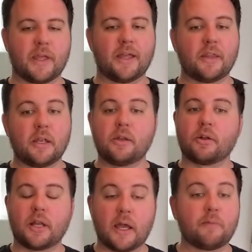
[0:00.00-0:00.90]
And then you're
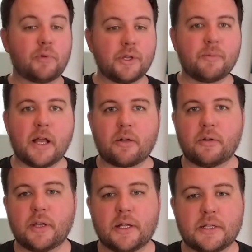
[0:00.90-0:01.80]
going to have William
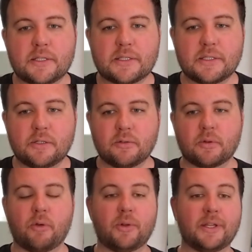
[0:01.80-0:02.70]
Eklund, as you know,
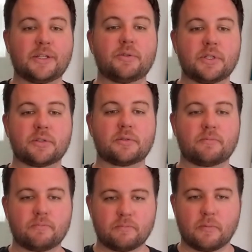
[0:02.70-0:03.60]
going into his
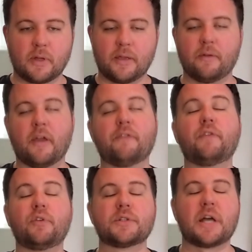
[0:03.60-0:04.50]
a
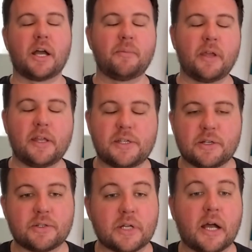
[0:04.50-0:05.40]
full-time
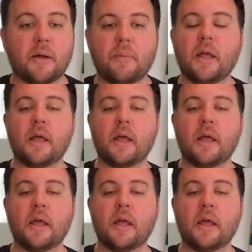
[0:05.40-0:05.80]
NHL job